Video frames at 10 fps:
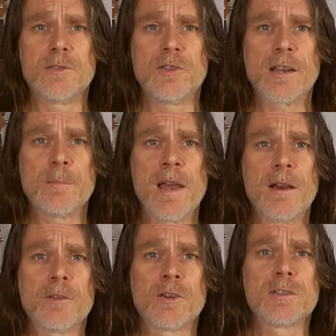Dragged me
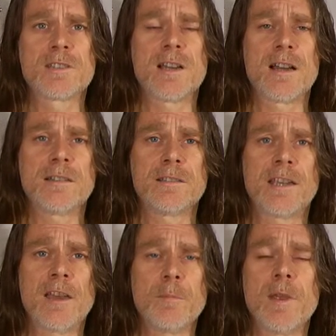out of the gutter,
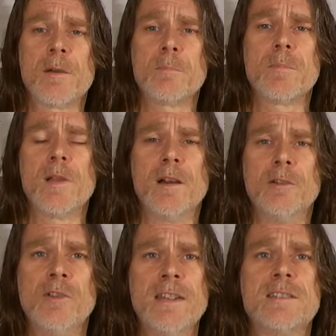gave me a
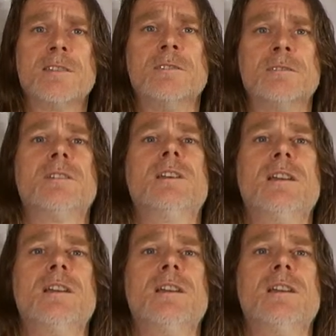reason